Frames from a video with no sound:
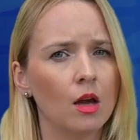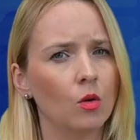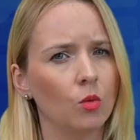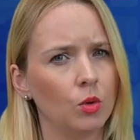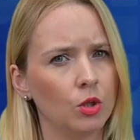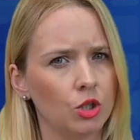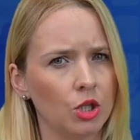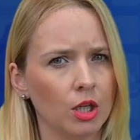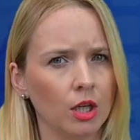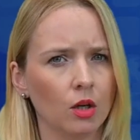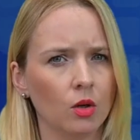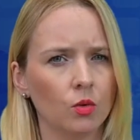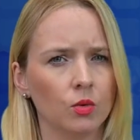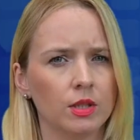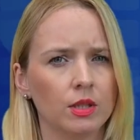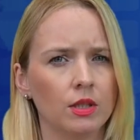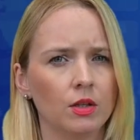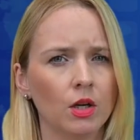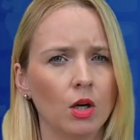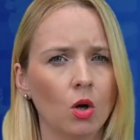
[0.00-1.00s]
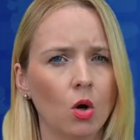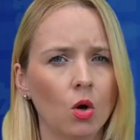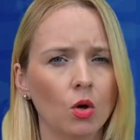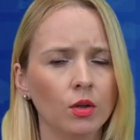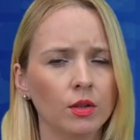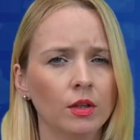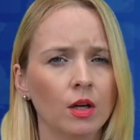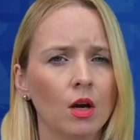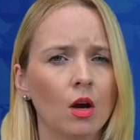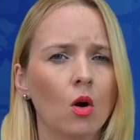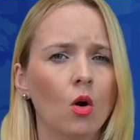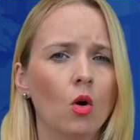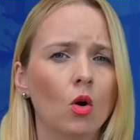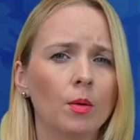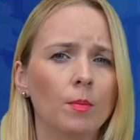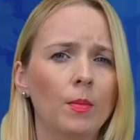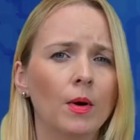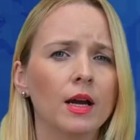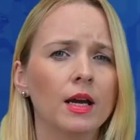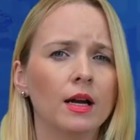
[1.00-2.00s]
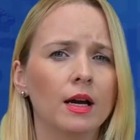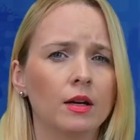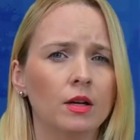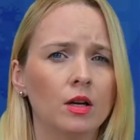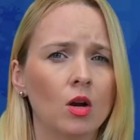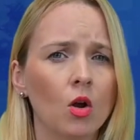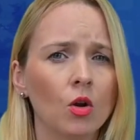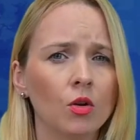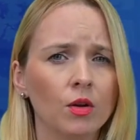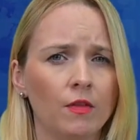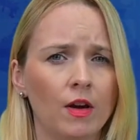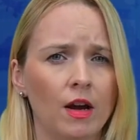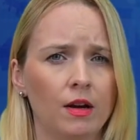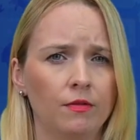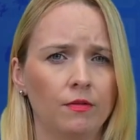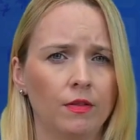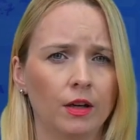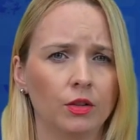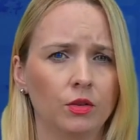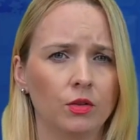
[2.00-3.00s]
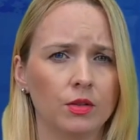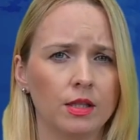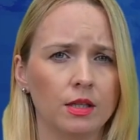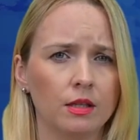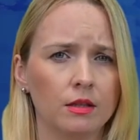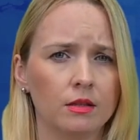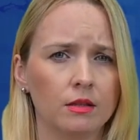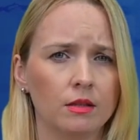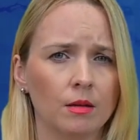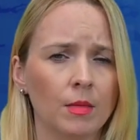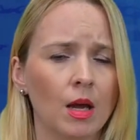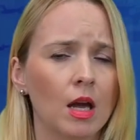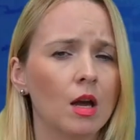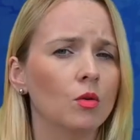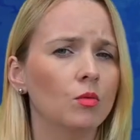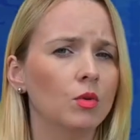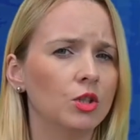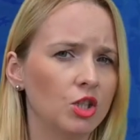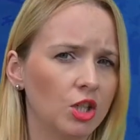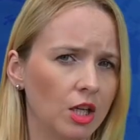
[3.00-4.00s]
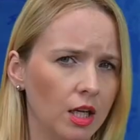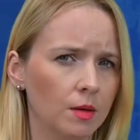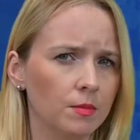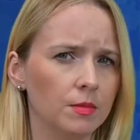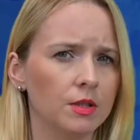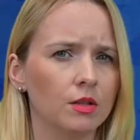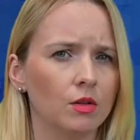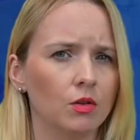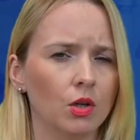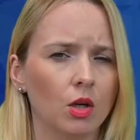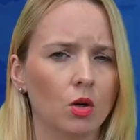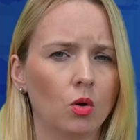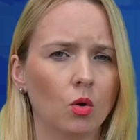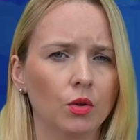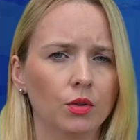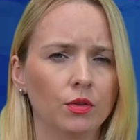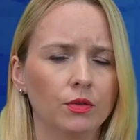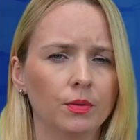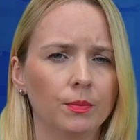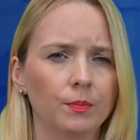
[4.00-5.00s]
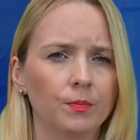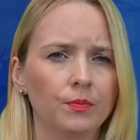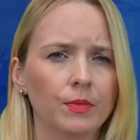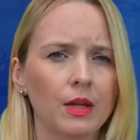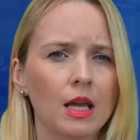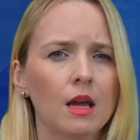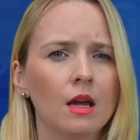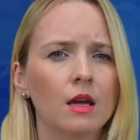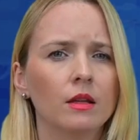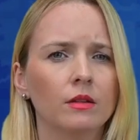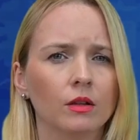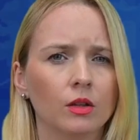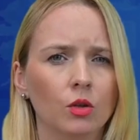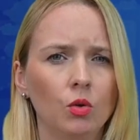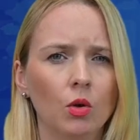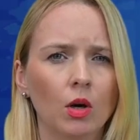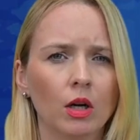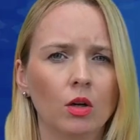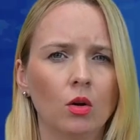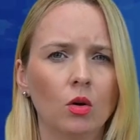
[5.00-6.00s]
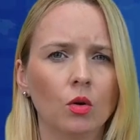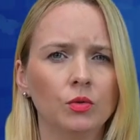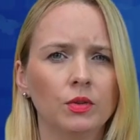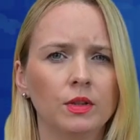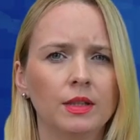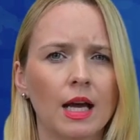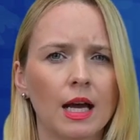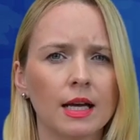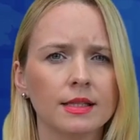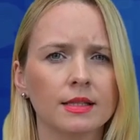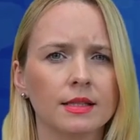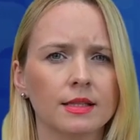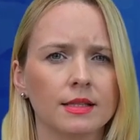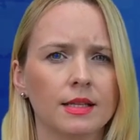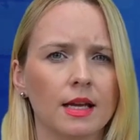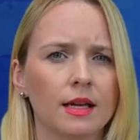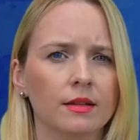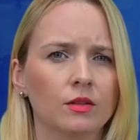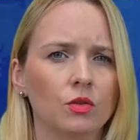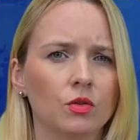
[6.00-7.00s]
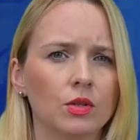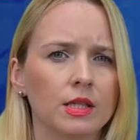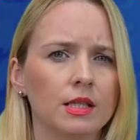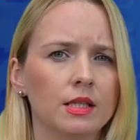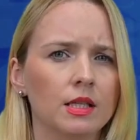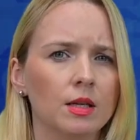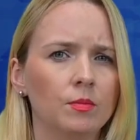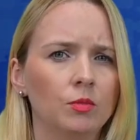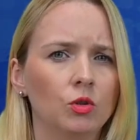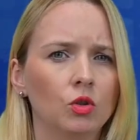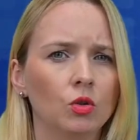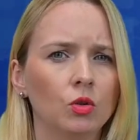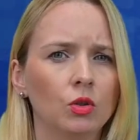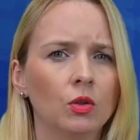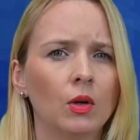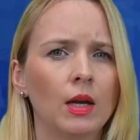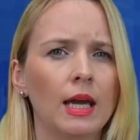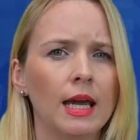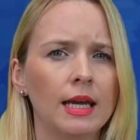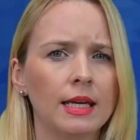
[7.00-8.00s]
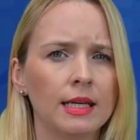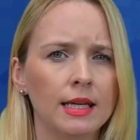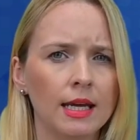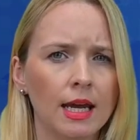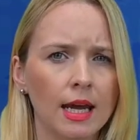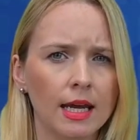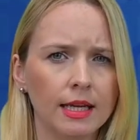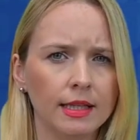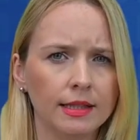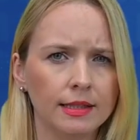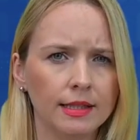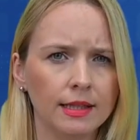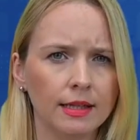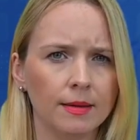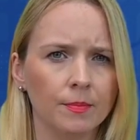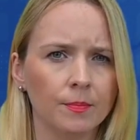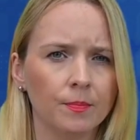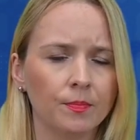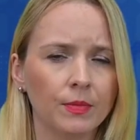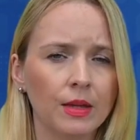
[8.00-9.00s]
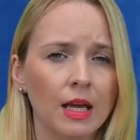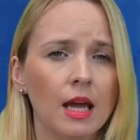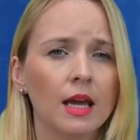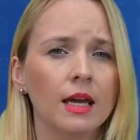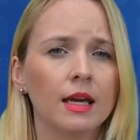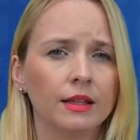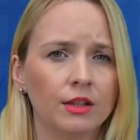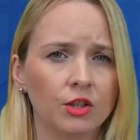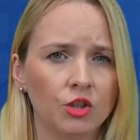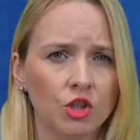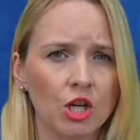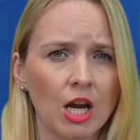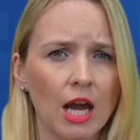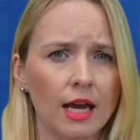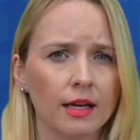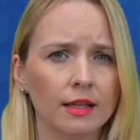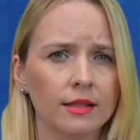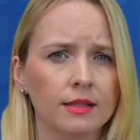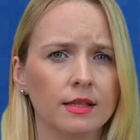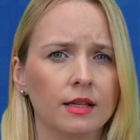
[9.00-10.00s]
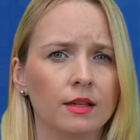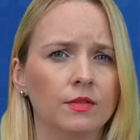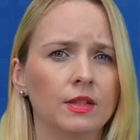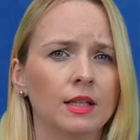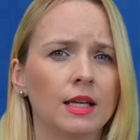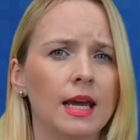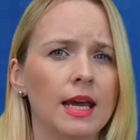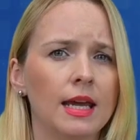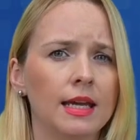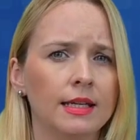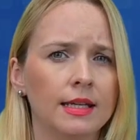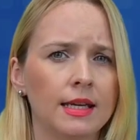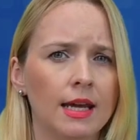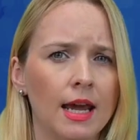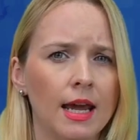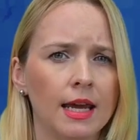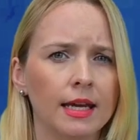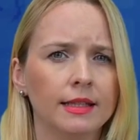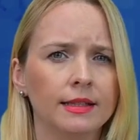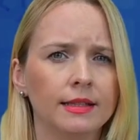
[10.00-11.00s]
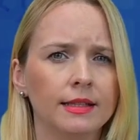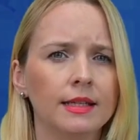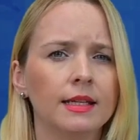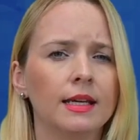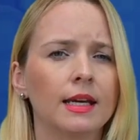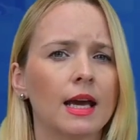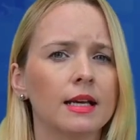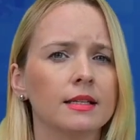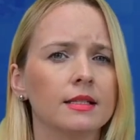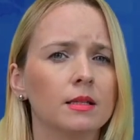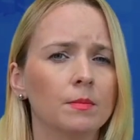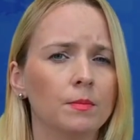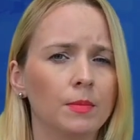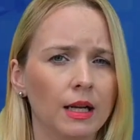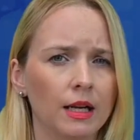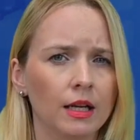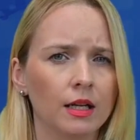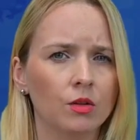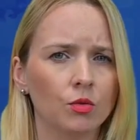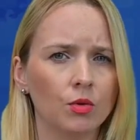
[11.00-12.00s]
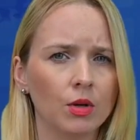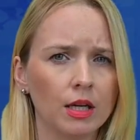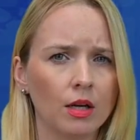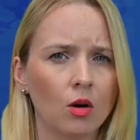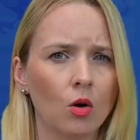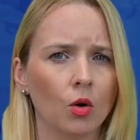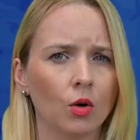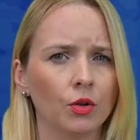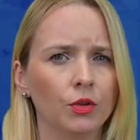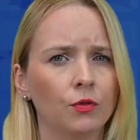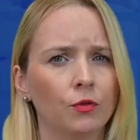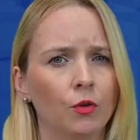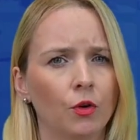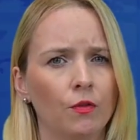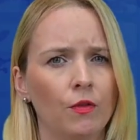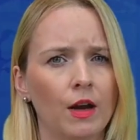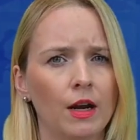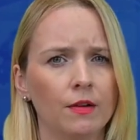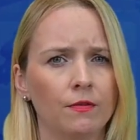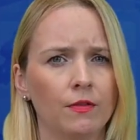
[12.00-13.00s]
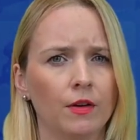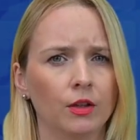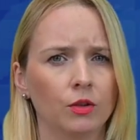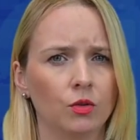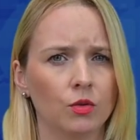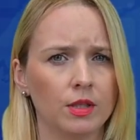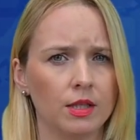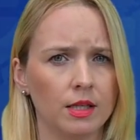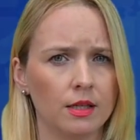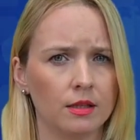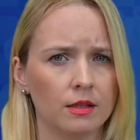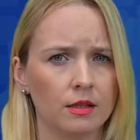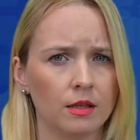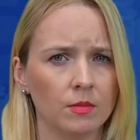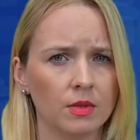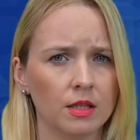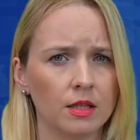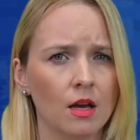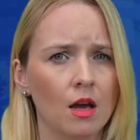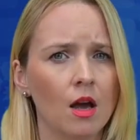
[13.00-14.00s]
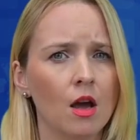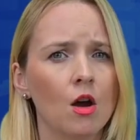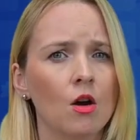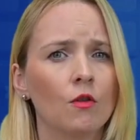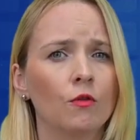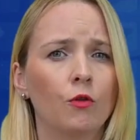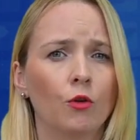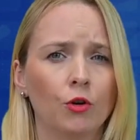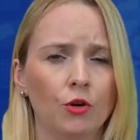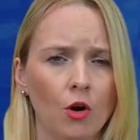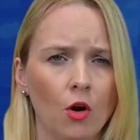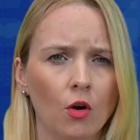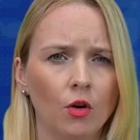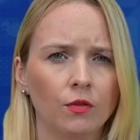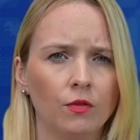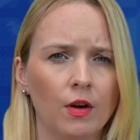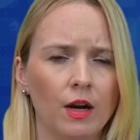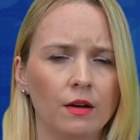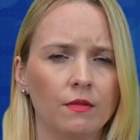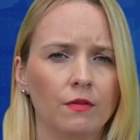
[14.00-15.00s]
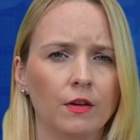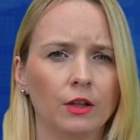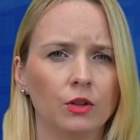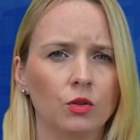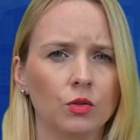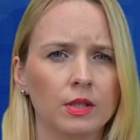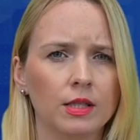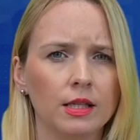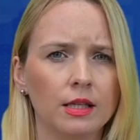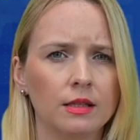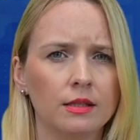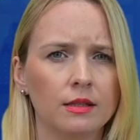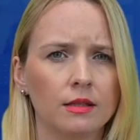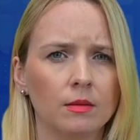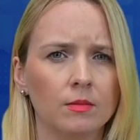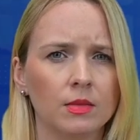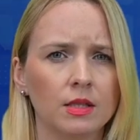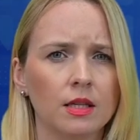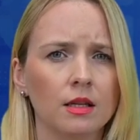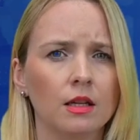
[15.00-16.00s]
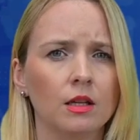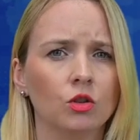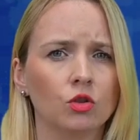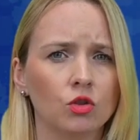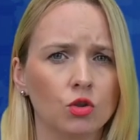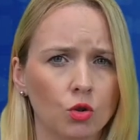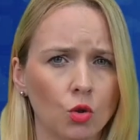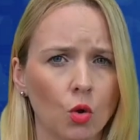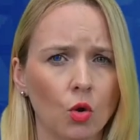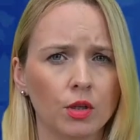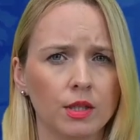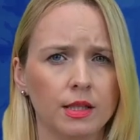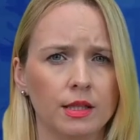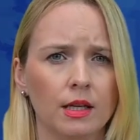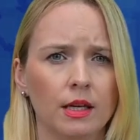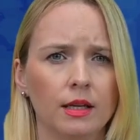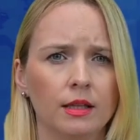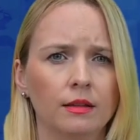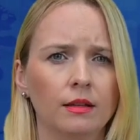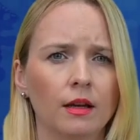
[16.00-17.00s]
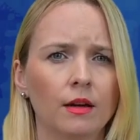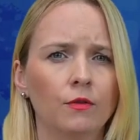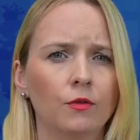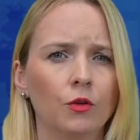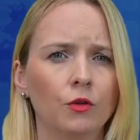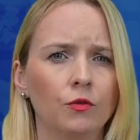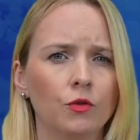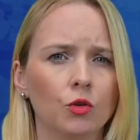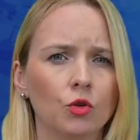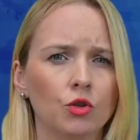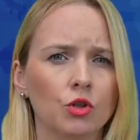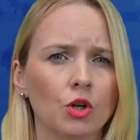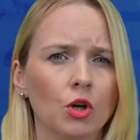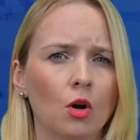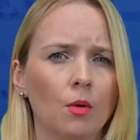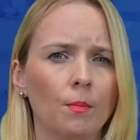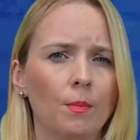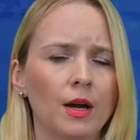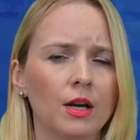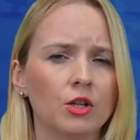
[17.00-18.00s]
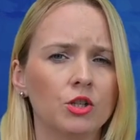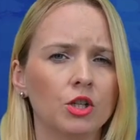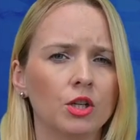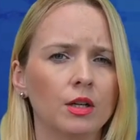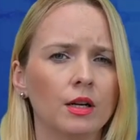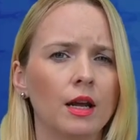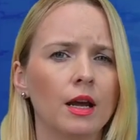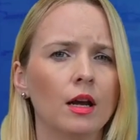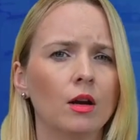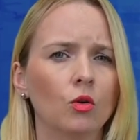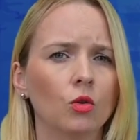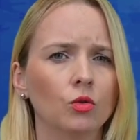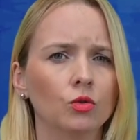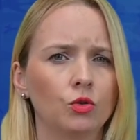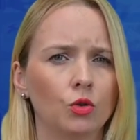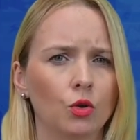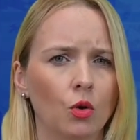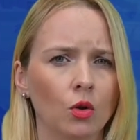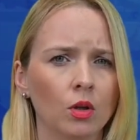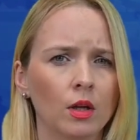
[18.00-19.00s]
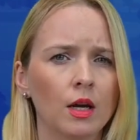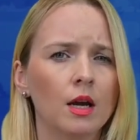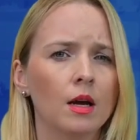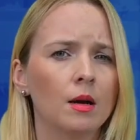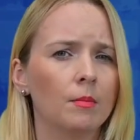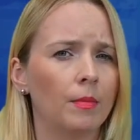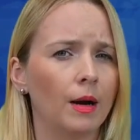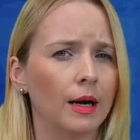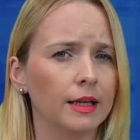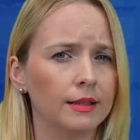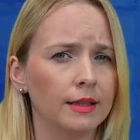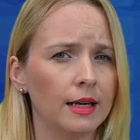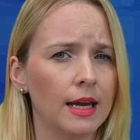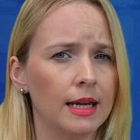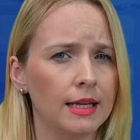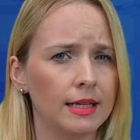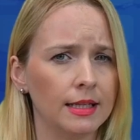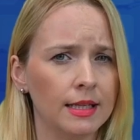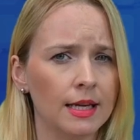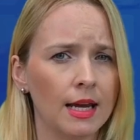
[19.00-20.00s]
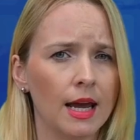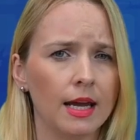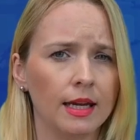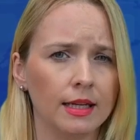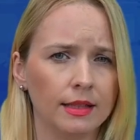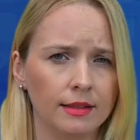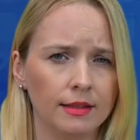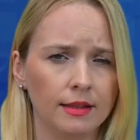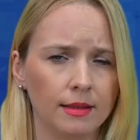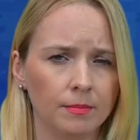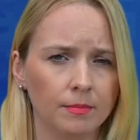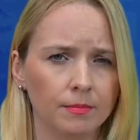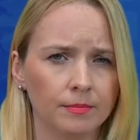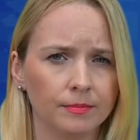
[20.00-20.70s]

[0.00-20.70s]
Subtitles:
which includes the record, or by a non-Verifactu system, which keeps the record. The QR code doesn't send the receipt to the AEAT. It checks if the AEAT has the billing record for Verifactu systems. For non-Verifactu systems, it stores data for future comparison and control by the AEAT.